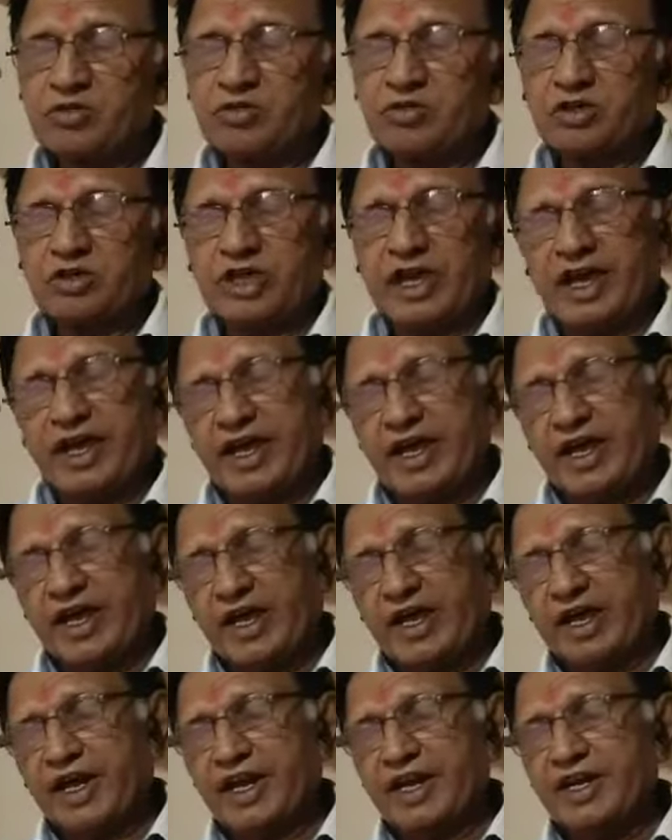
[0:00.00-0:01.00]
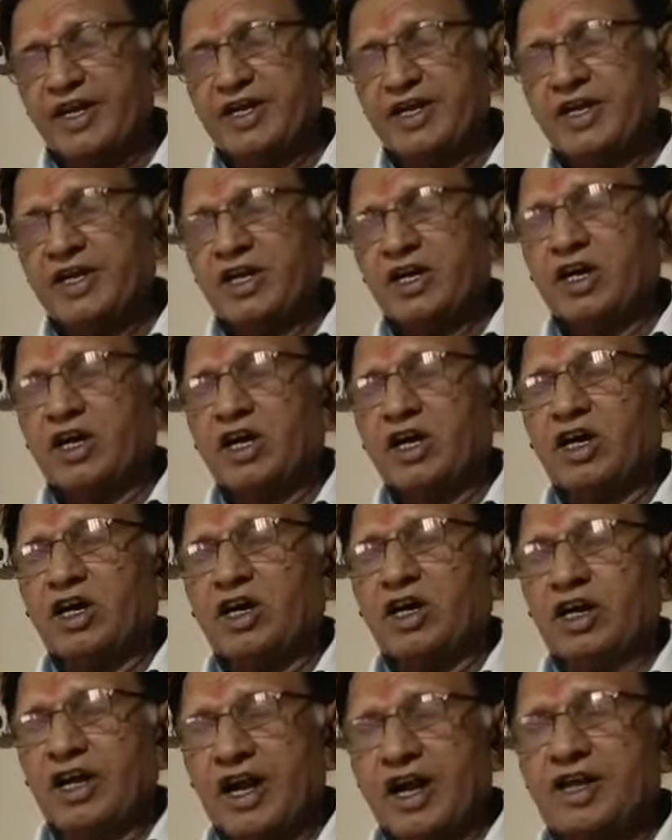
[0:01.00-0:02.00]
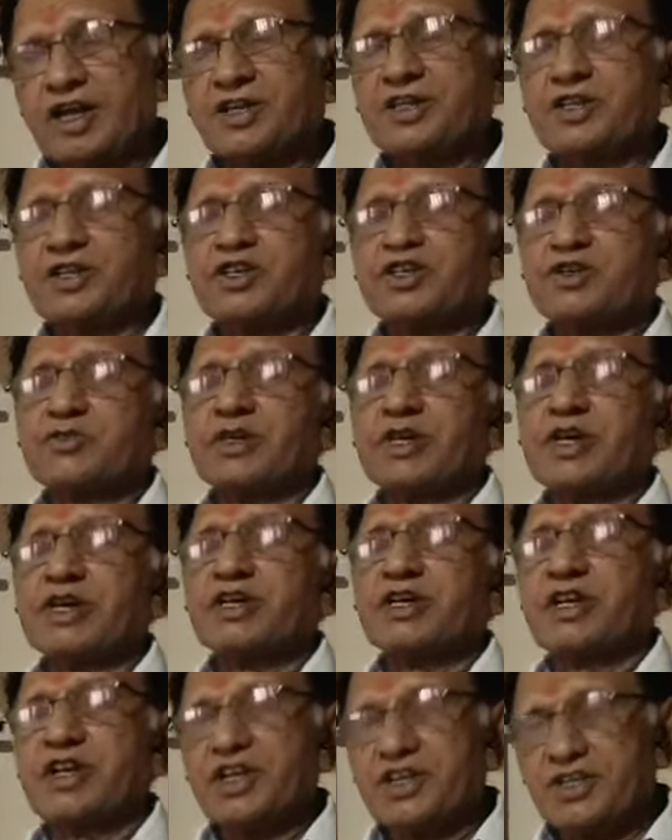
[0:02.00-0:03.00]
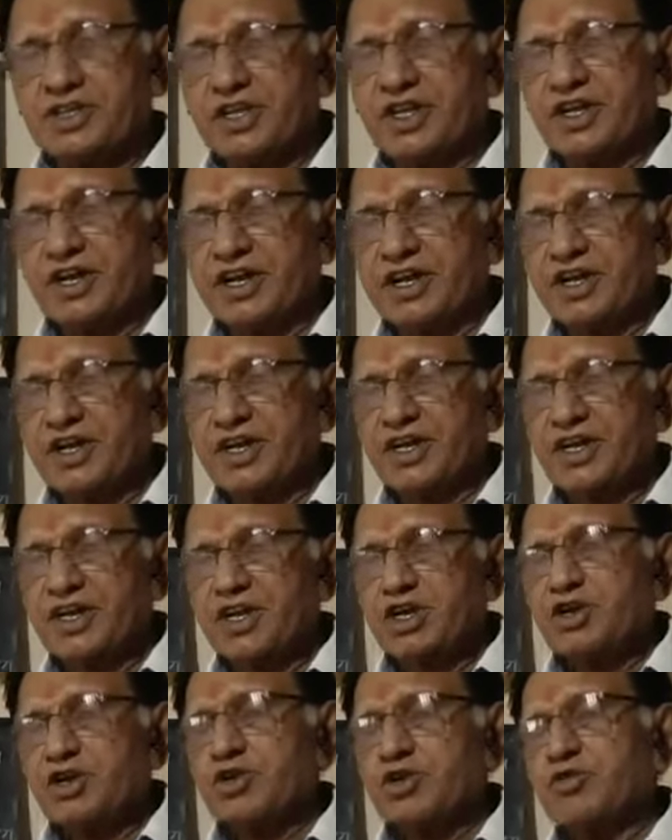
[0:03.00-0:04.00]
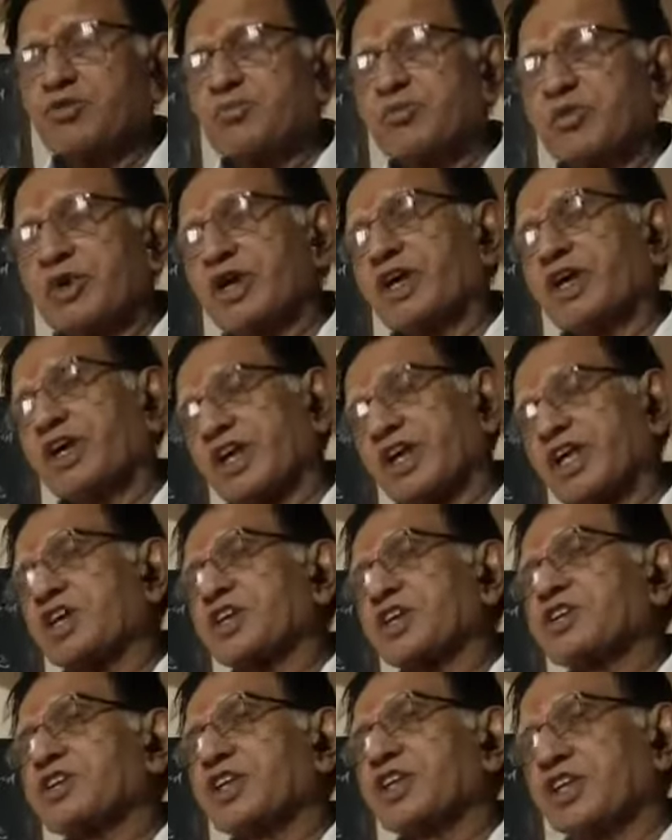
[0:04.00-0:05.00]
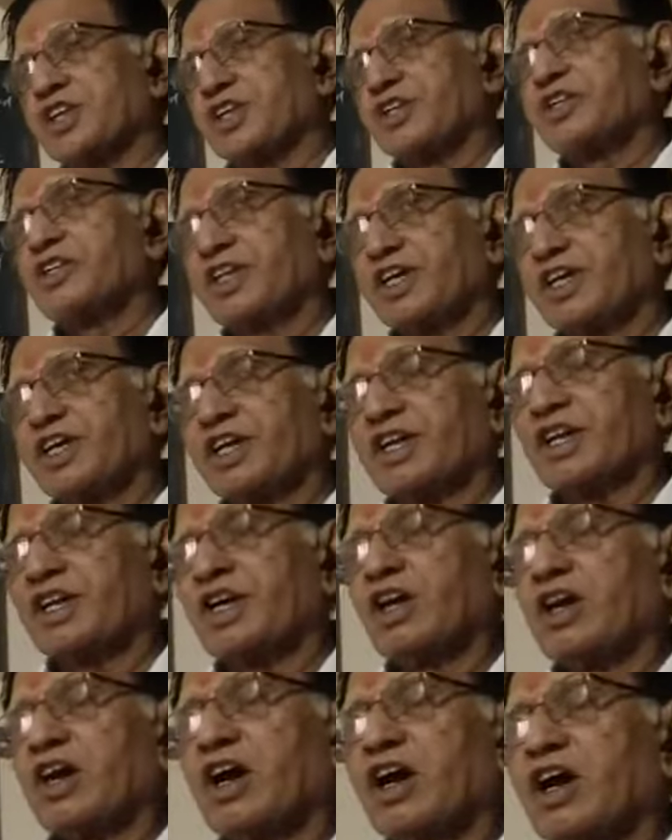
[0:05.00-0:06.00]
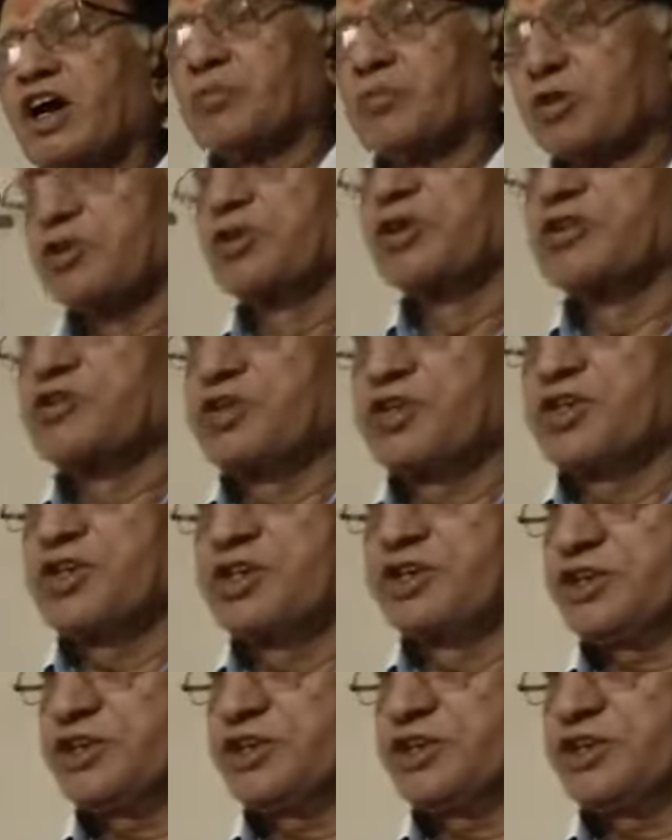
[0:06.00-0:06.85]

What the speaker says: and let the student listen it to make correction in their pronunciation.